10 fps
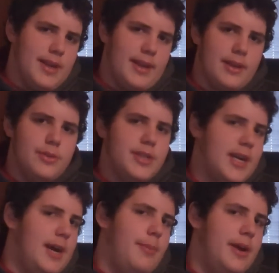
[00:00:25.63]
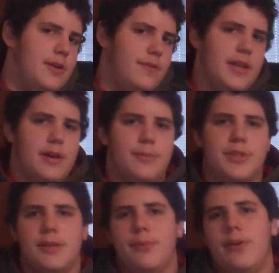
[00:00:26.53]
Like, go check out my new video on
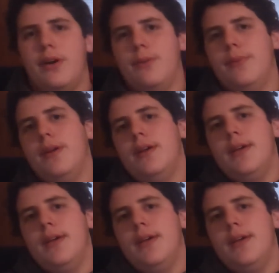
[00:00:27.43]
Machinima Realm.